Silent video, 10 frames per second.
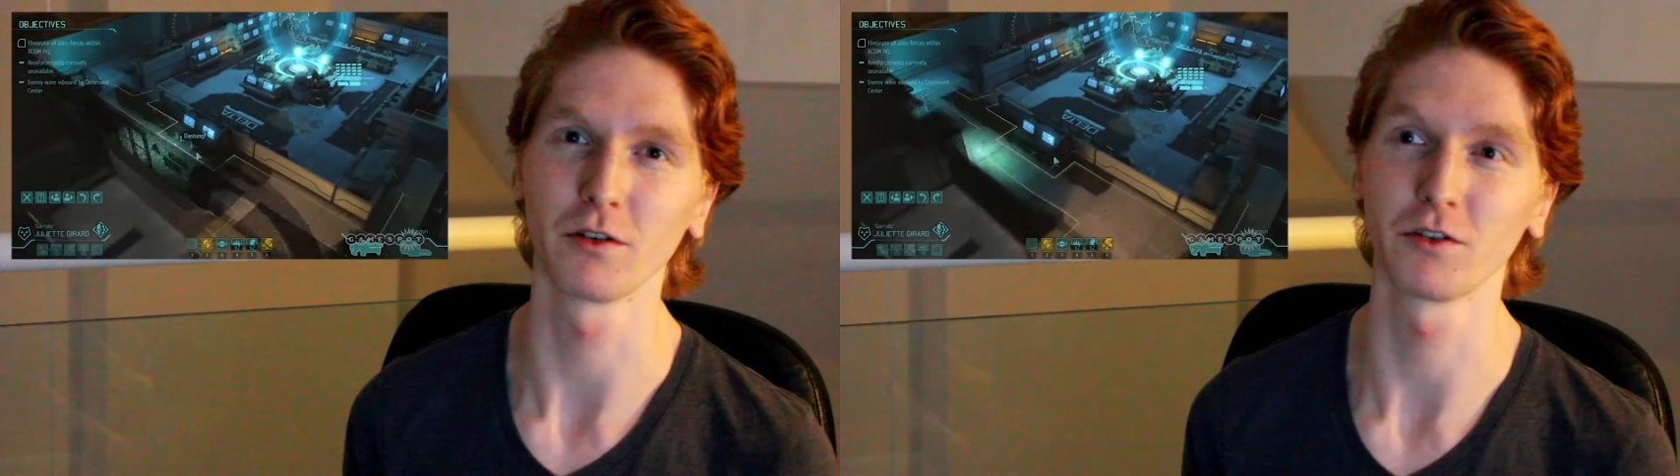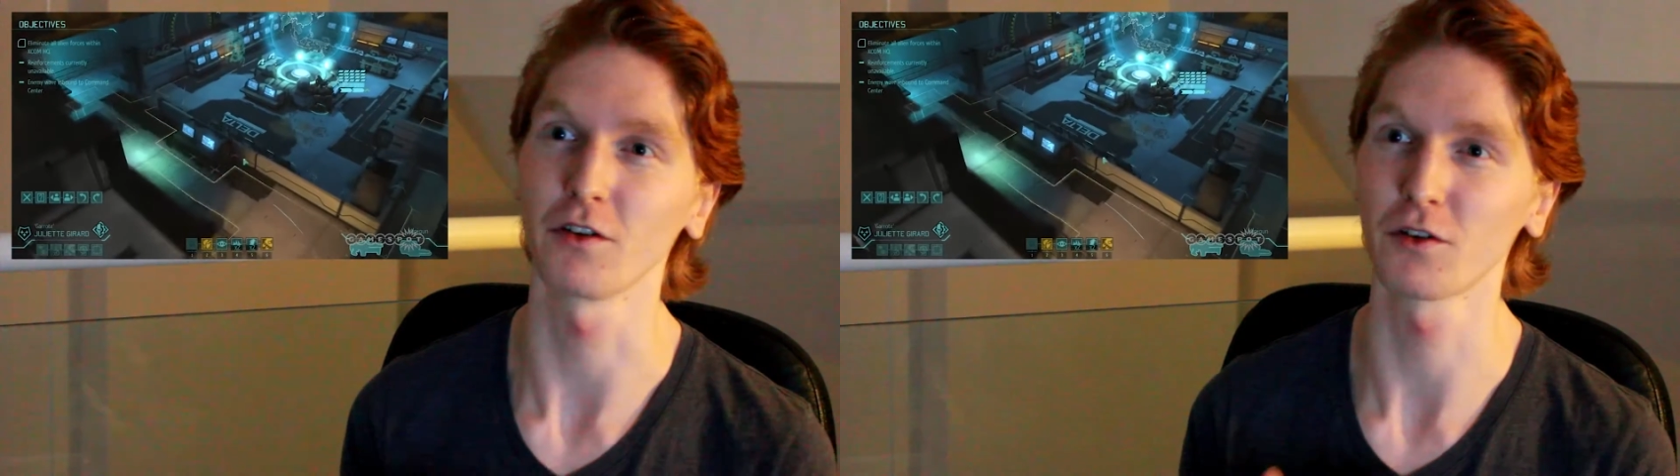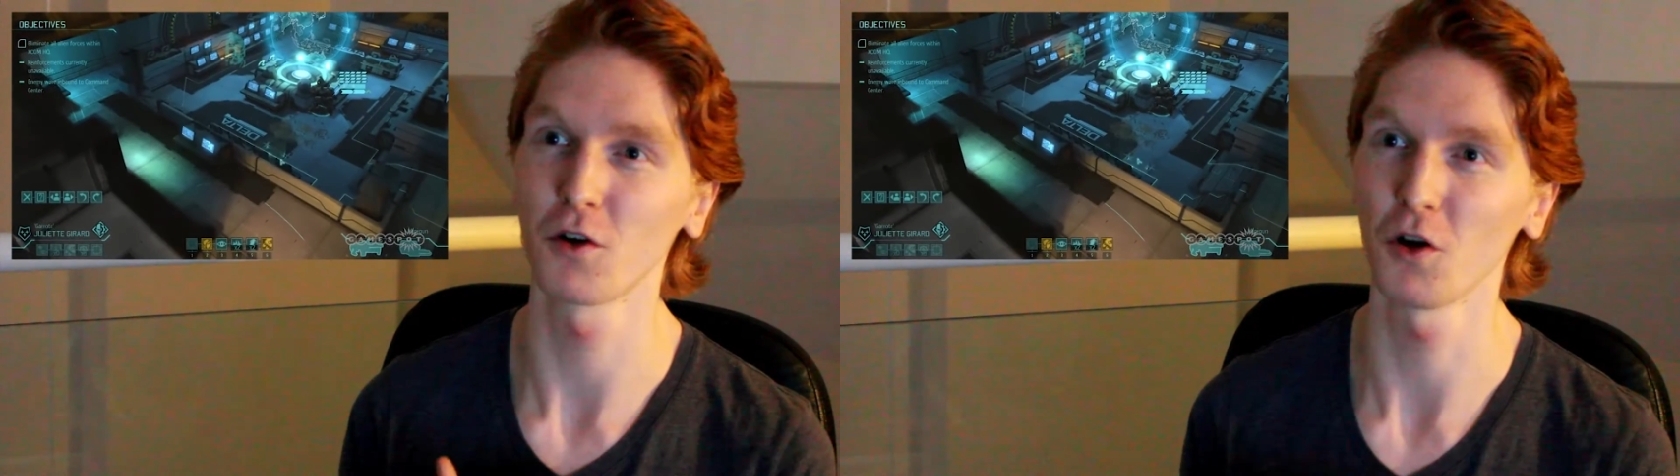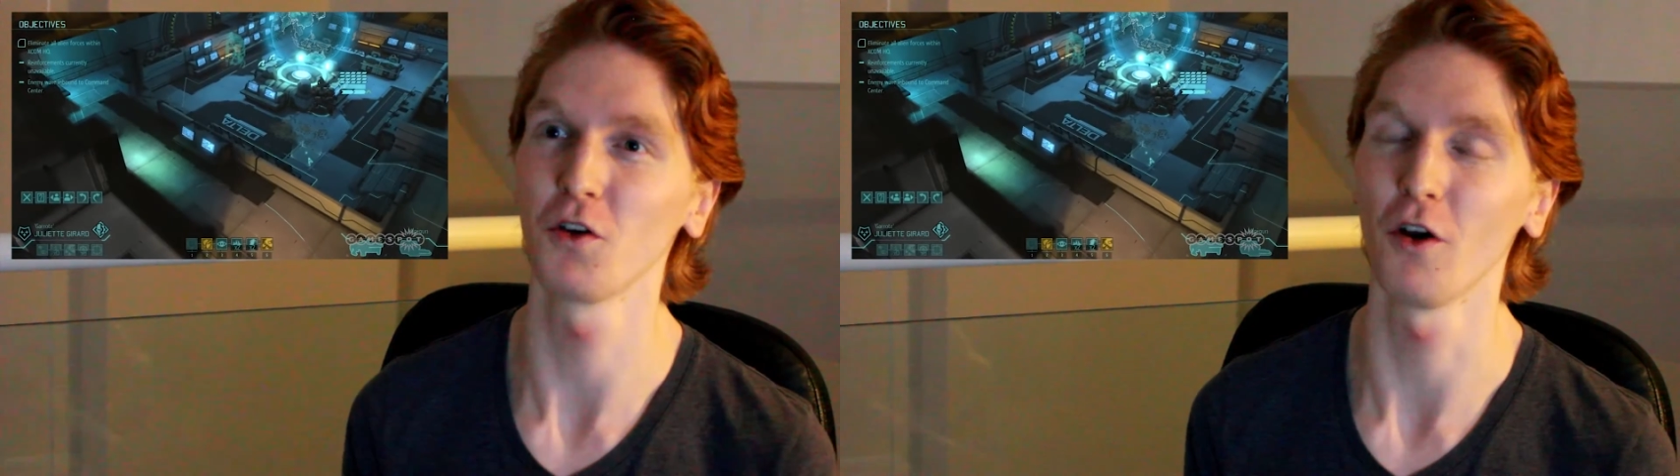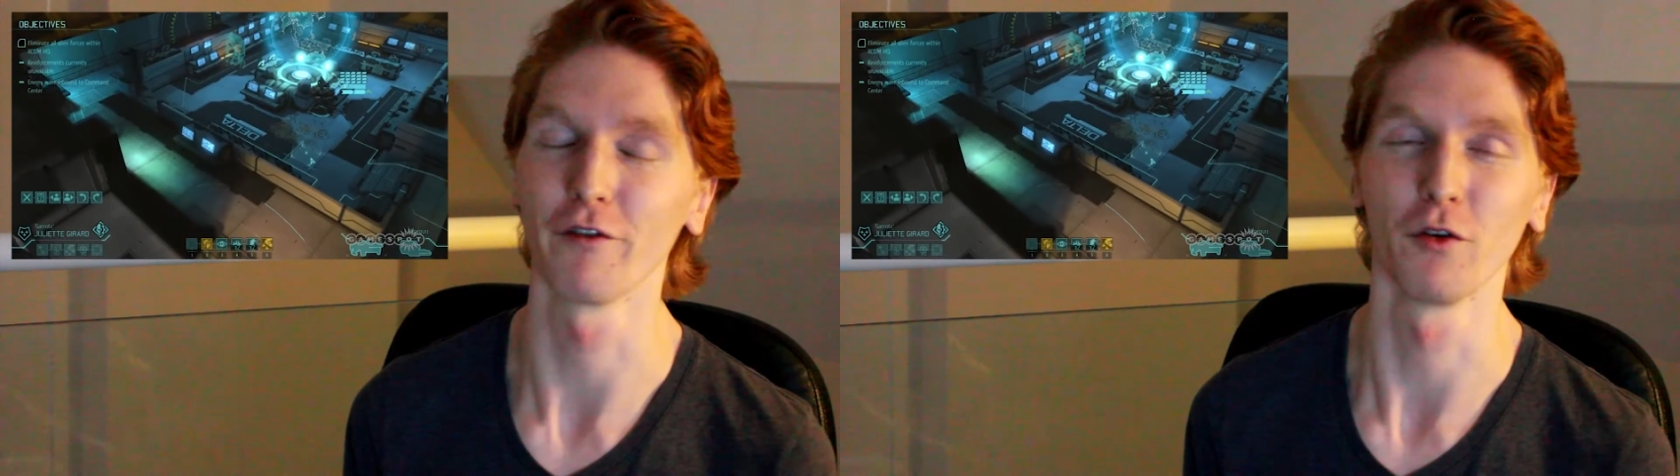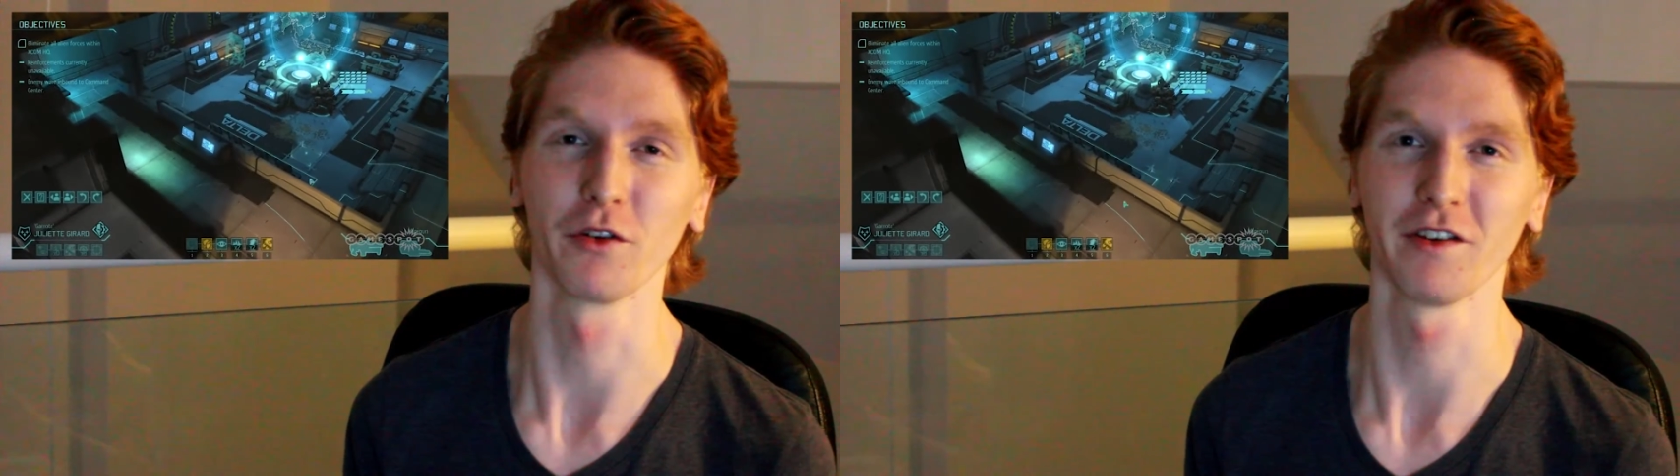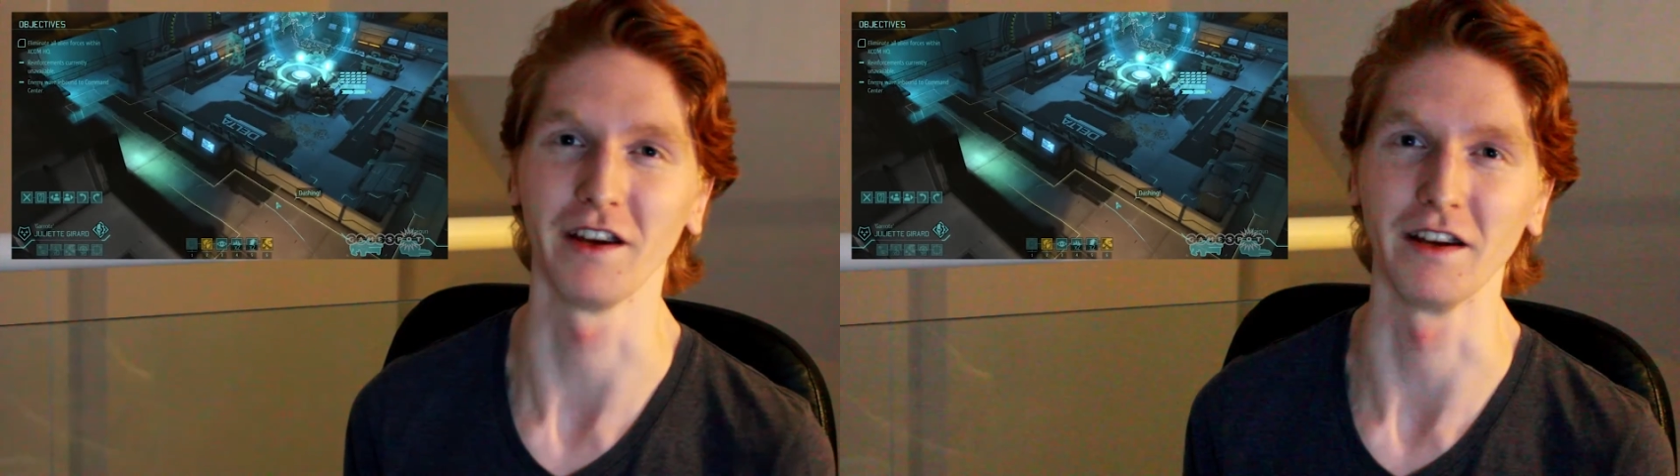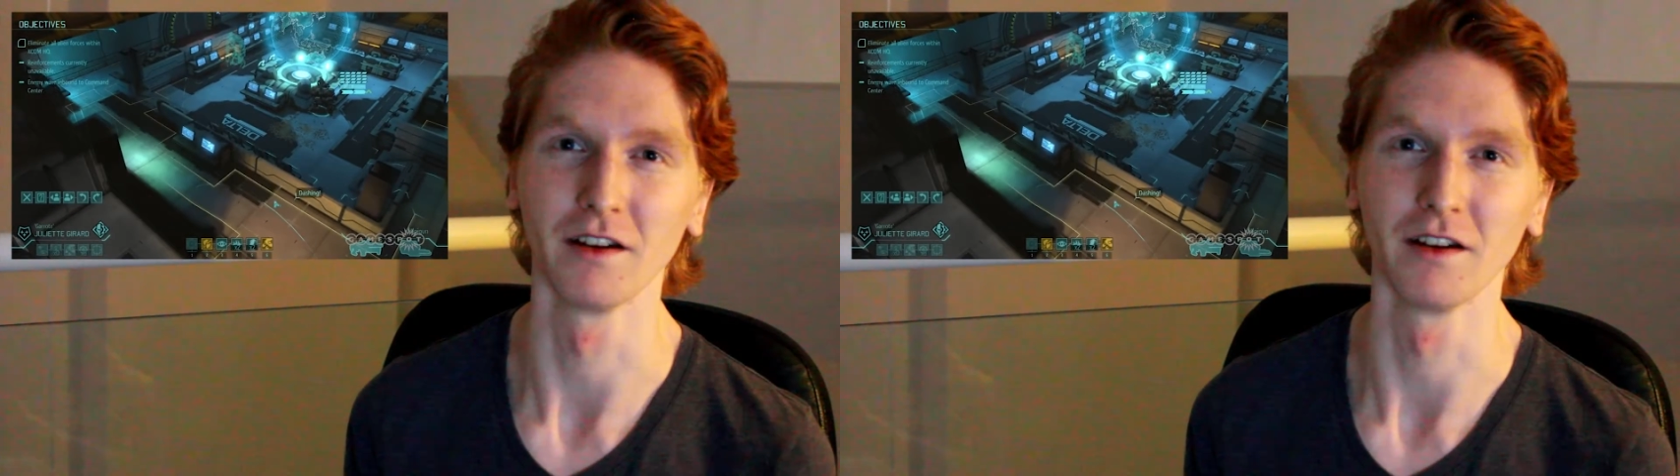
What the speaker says: just could not foresee.